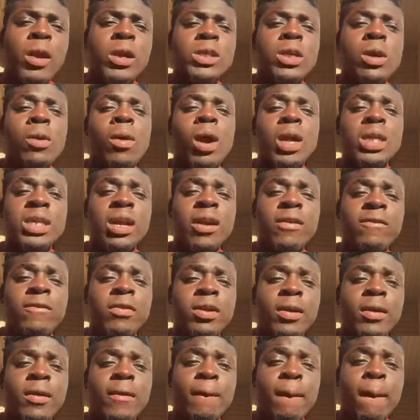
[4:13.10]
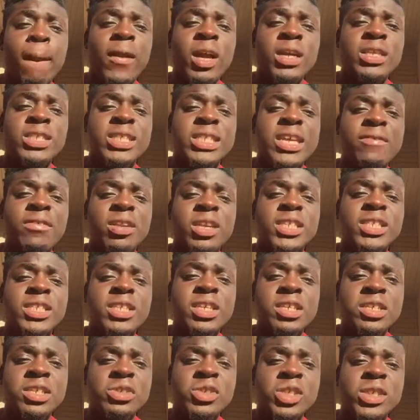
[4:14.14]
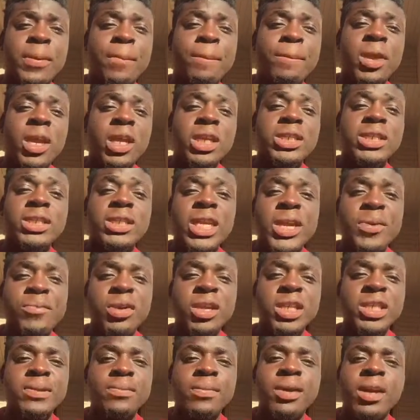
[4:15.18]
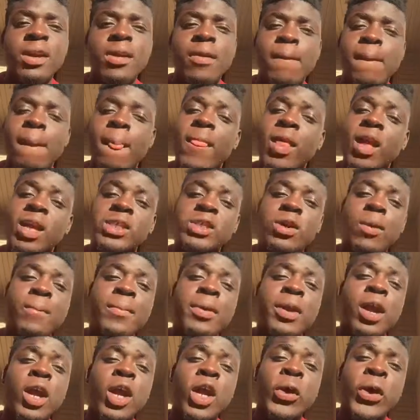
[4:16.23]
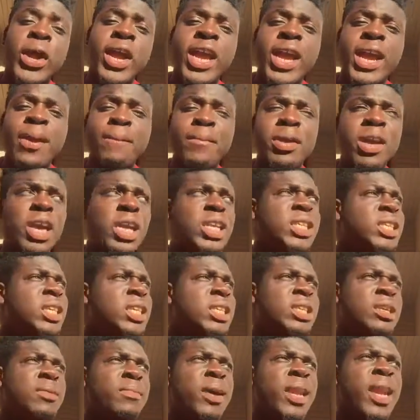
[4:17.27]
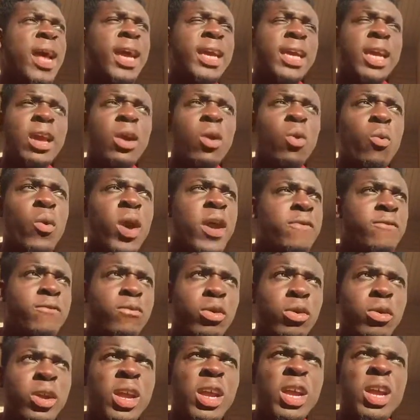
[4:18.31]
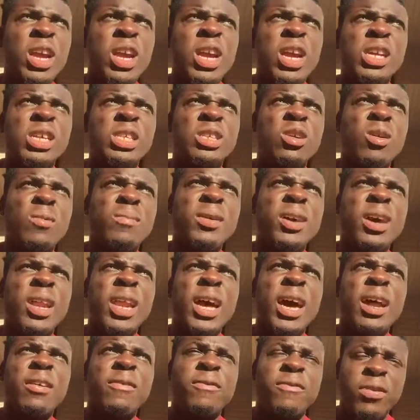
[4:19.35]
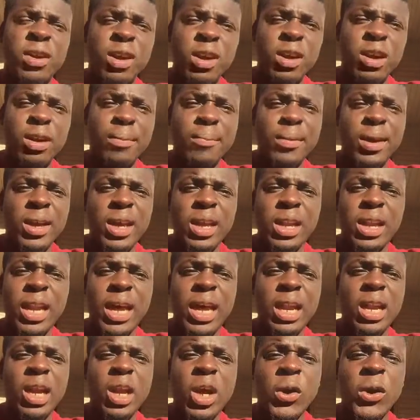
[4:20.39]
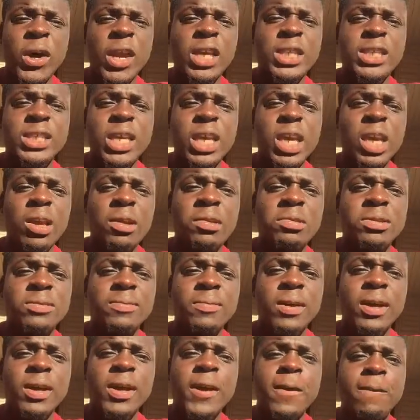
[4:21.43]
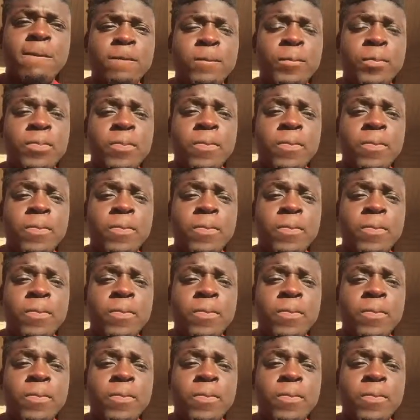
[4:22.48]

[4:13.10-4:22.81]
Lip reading: So watch out for the 76ers and Ben Simmons, man. That's gonna be a great NBA season, man. I can't wait for it. It's gonna be a lot of fun, man. A lot of great teams, man.